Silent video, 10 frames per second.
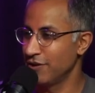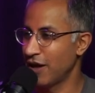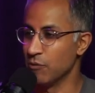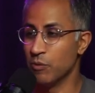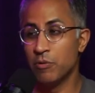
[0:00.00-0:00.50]

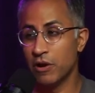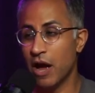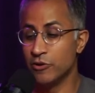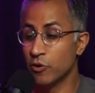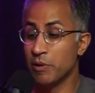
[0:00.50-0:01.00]
and we would,
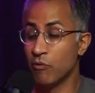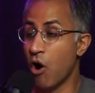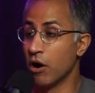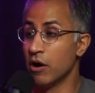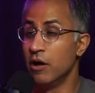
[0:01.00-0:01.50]
don't get me
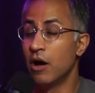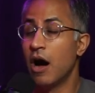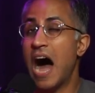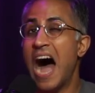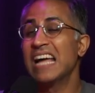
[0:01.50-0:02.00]
wrong,
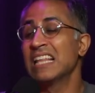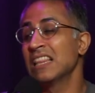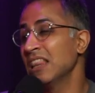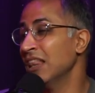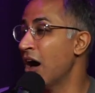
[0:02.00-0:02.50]
I
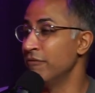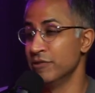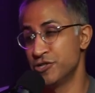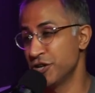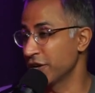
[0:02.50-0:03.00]
love
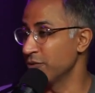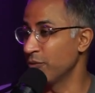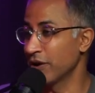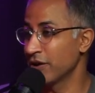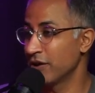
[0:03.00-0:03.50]
a chicken
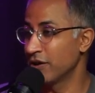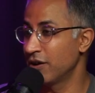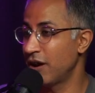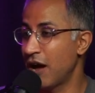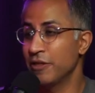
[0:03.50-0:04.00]
wing.
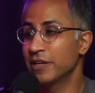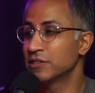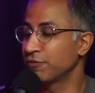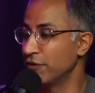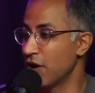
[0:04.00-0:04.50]
I think
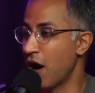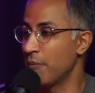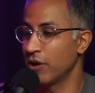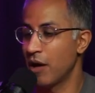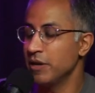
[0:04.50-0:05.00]
it's
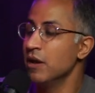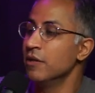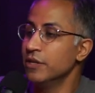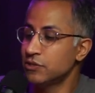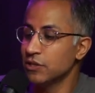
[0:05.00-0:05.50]
phenomenal. I mean,
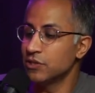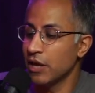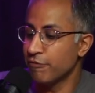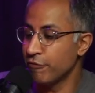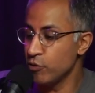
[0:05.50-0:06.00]
this is
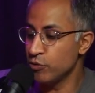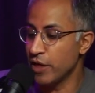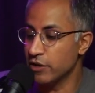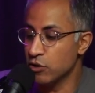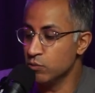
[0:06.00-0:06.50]
a food
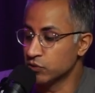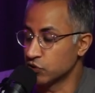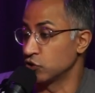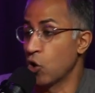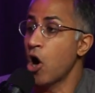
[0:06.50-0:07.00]
that you
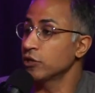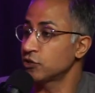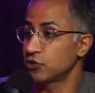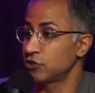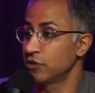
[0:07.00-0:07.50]

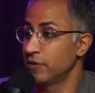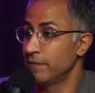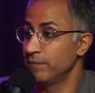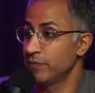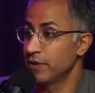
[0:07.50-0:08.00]
sauce
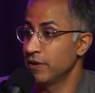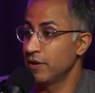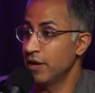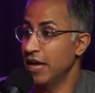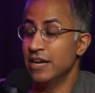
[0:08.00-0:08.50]

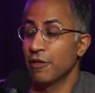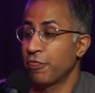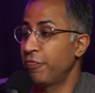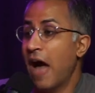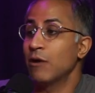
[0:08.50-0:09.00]
in a
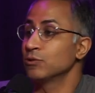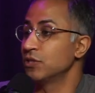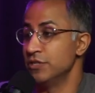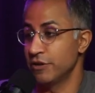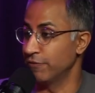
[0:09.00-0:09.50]

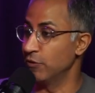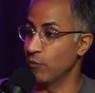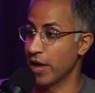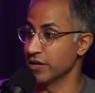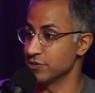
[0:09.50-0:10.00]
thousand different
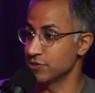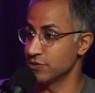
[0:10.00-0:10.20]
ways.